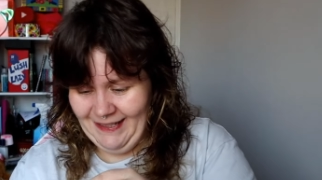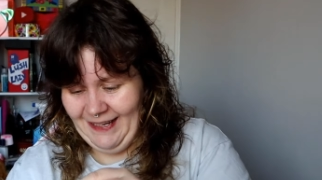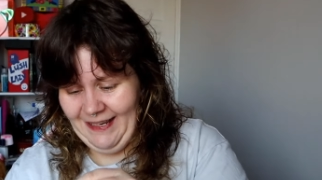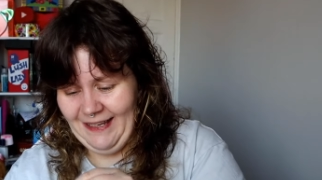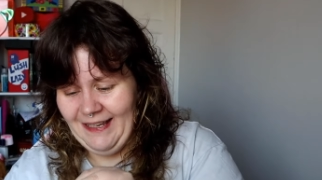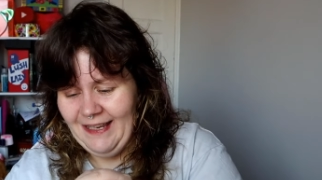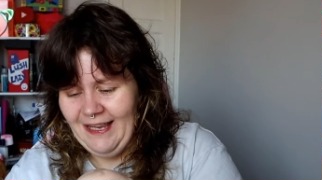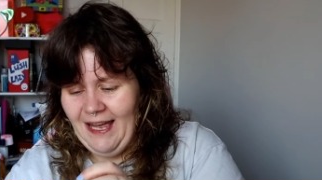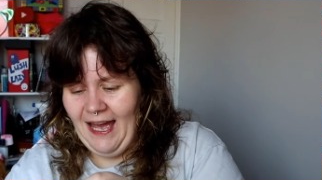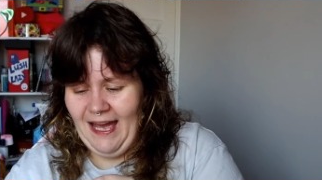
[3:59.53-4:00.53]

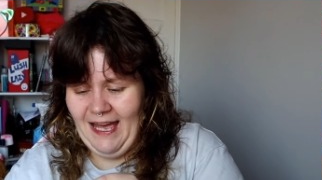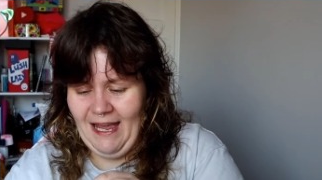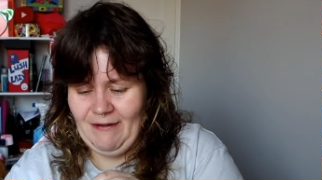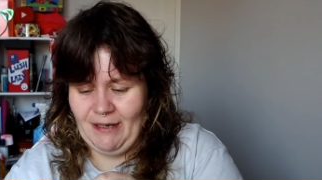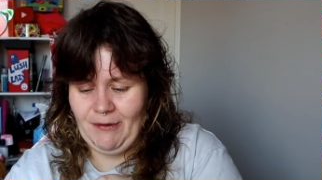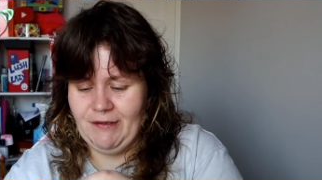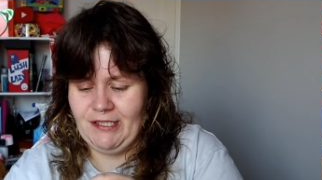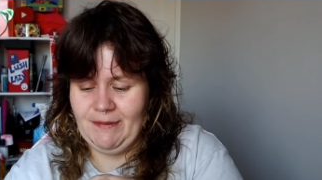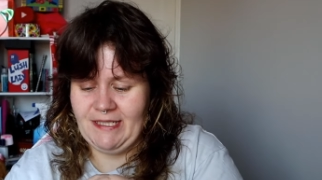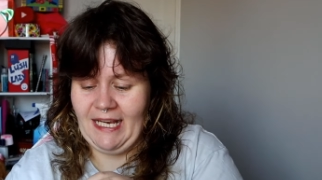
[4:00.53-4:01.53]
uh, which I'm going to
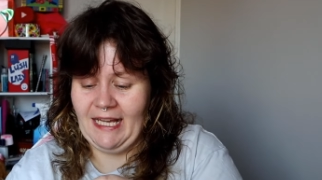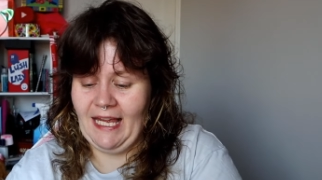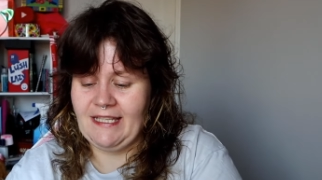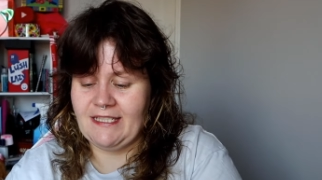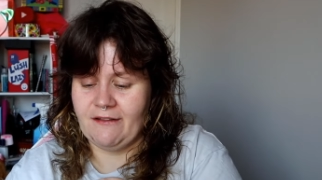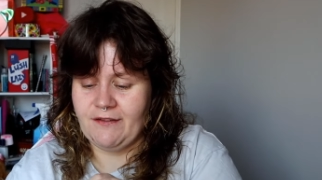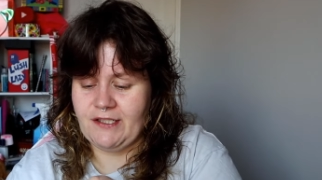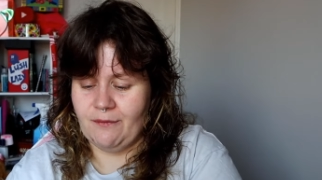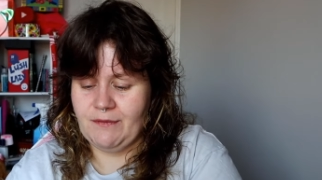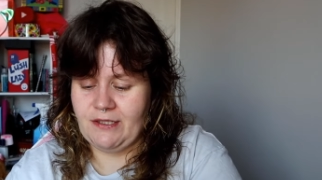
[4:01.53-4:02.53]
assume is a cleanser of
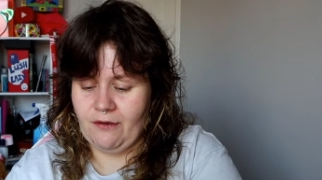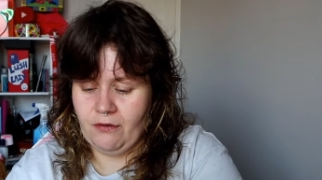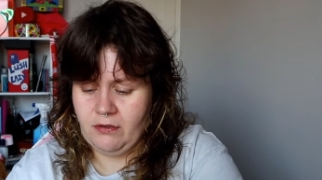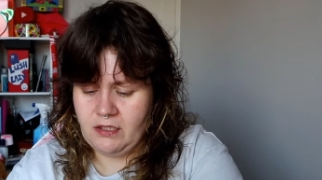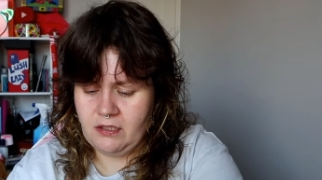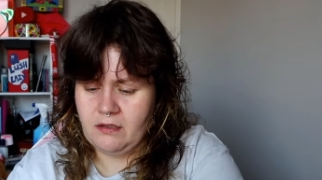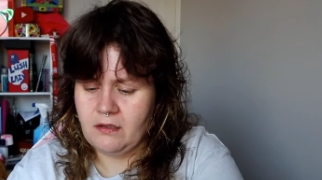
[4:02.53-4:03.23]
some sort.